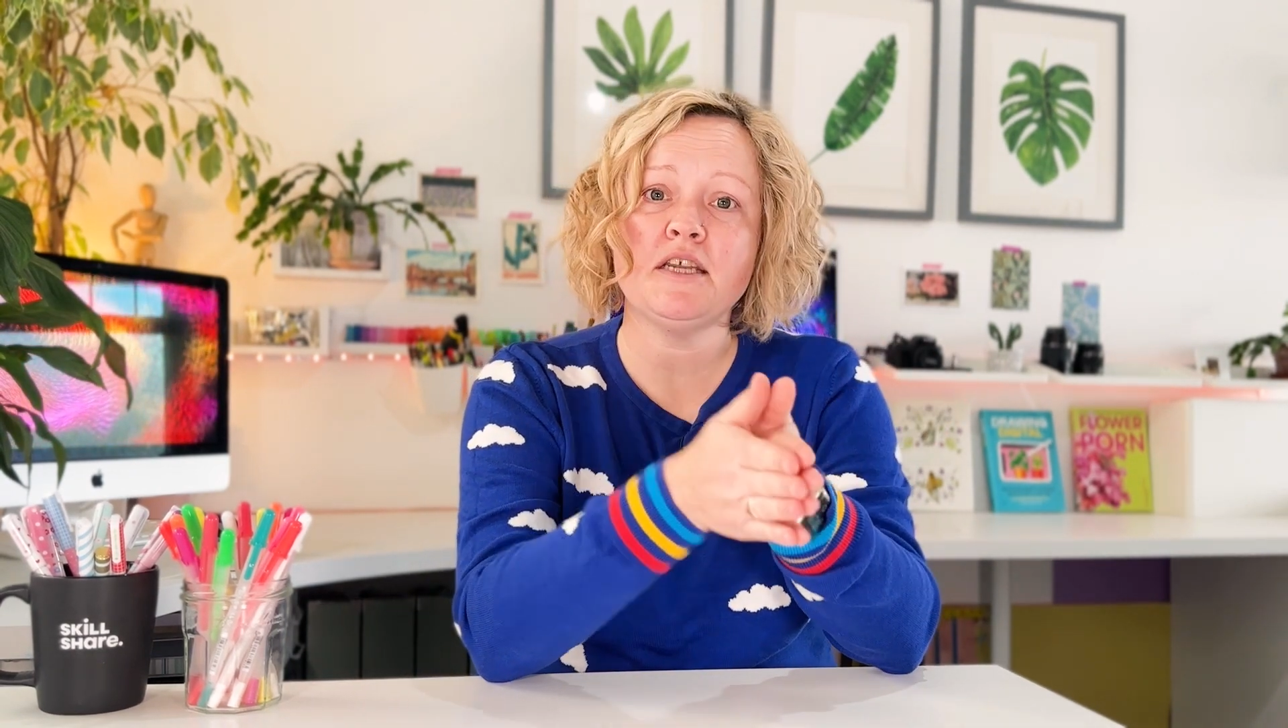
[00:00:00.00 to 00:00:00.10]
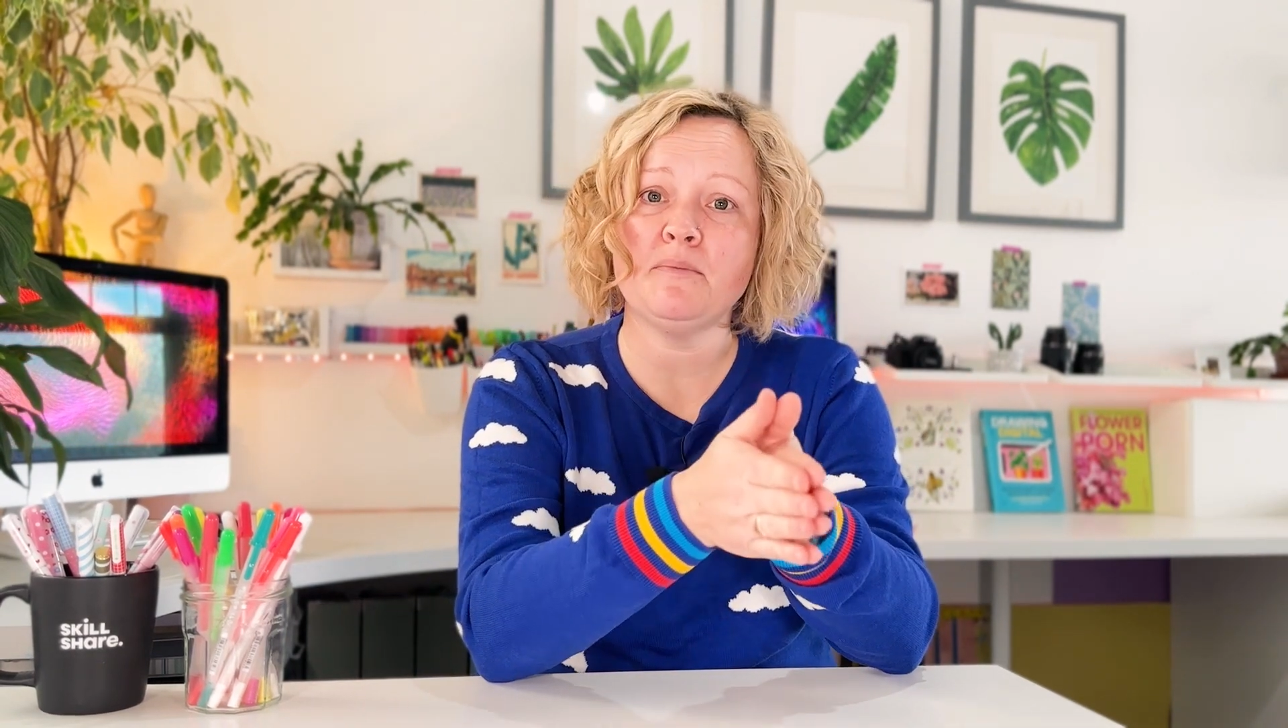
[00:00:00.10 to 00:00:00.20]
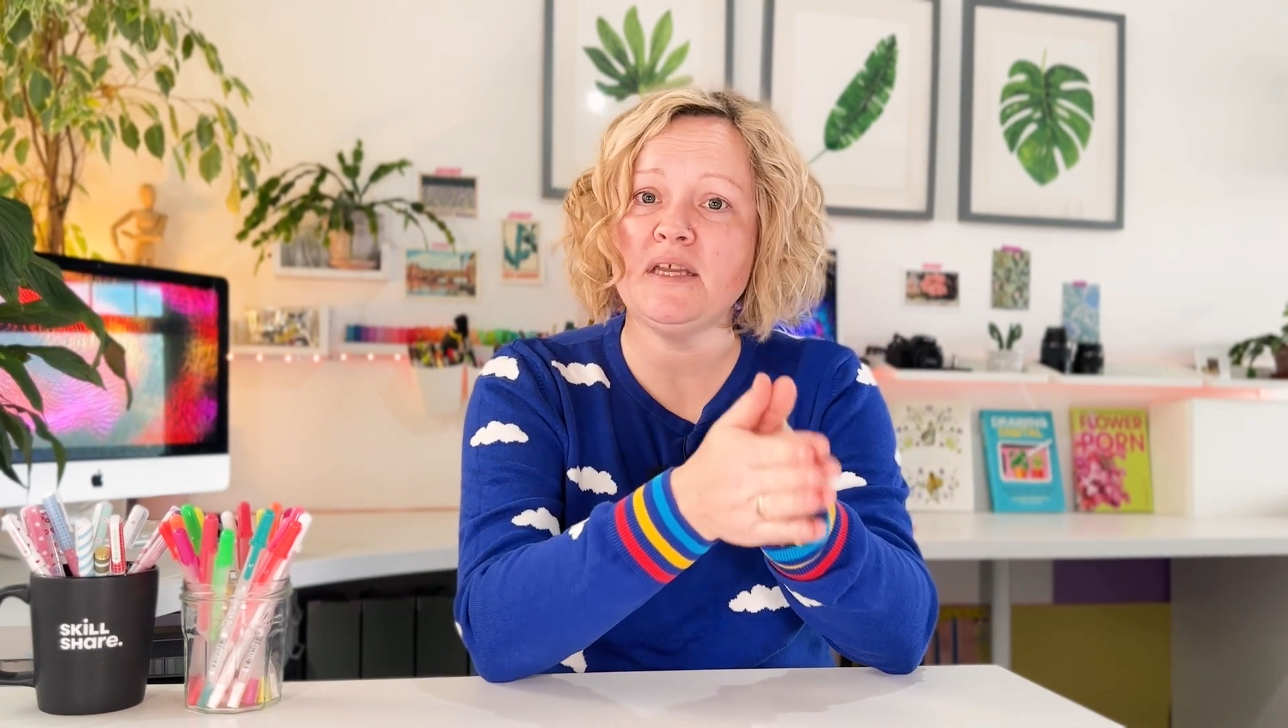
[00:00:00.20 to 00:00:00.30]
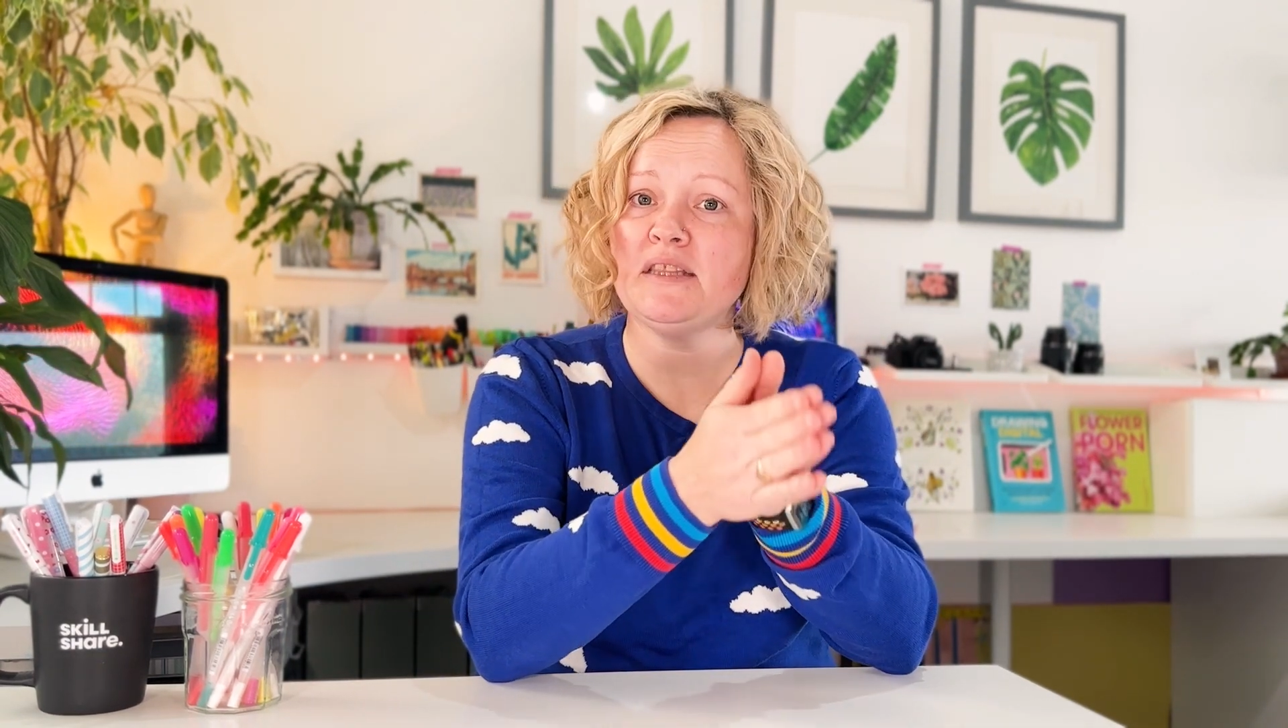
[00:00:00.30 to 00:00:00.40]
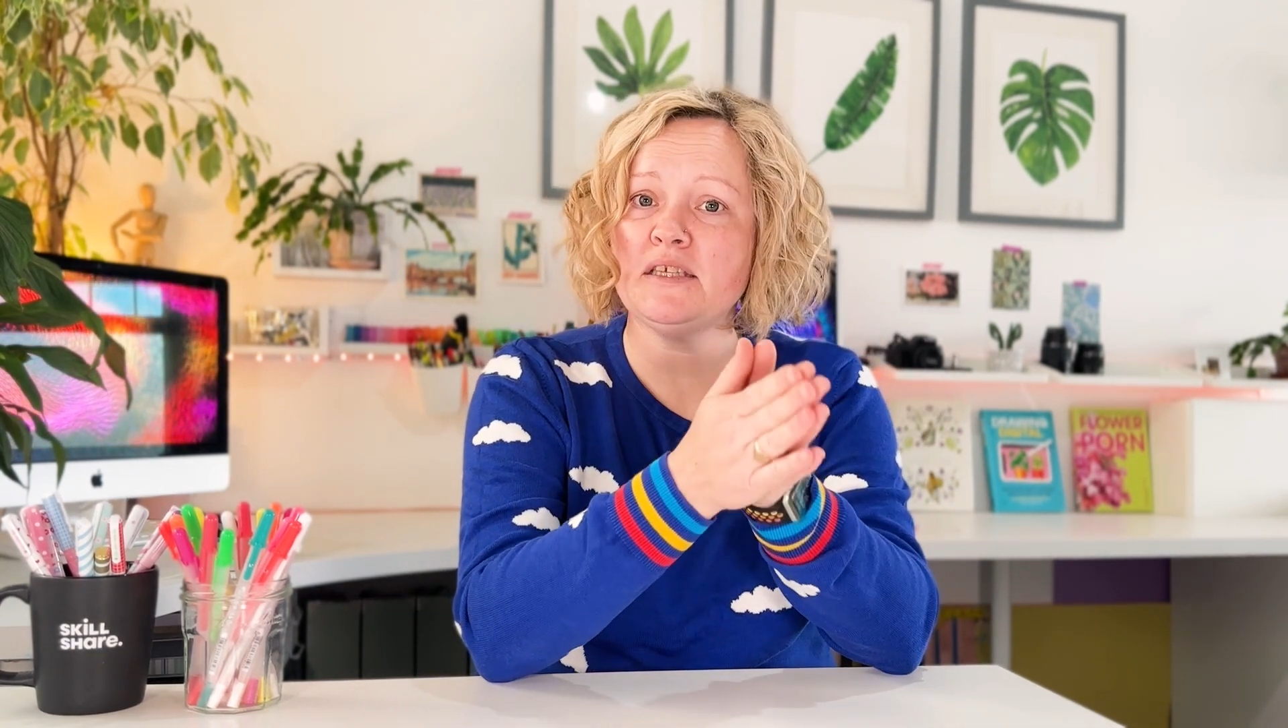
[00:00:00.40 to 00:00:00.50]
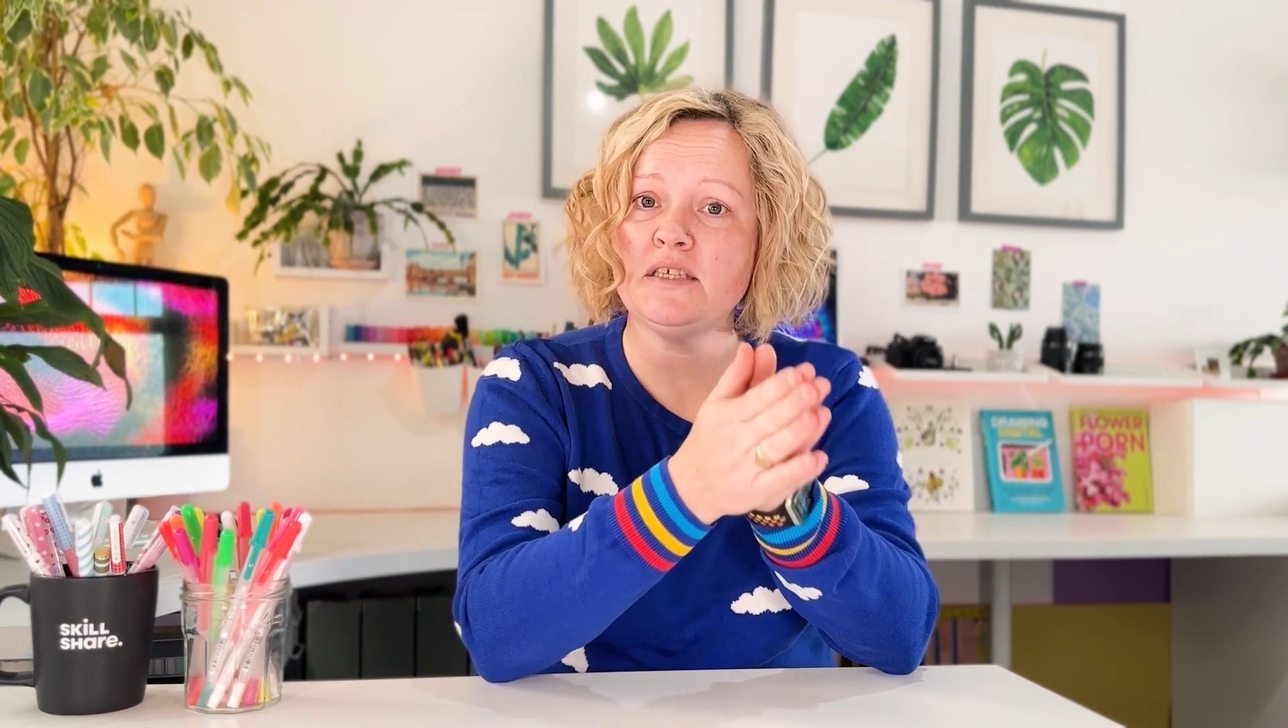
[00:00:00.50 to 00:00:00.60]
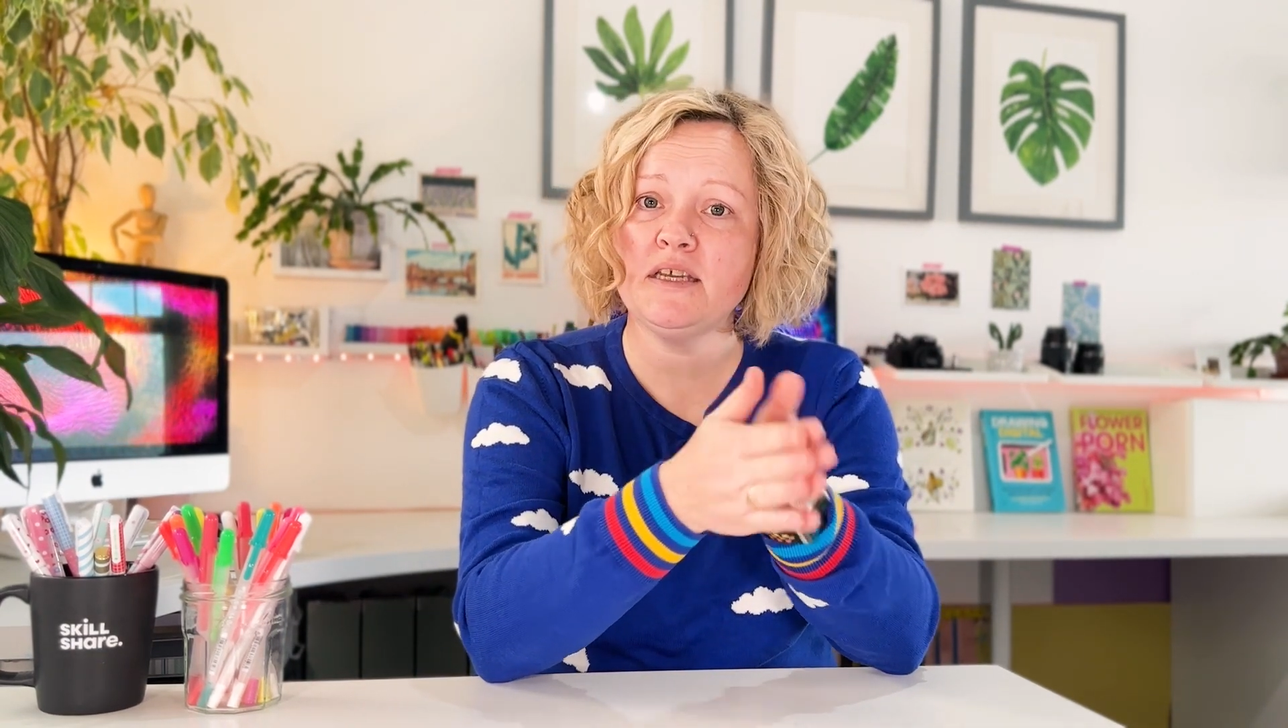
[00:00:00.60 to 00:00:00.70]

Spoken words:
I made this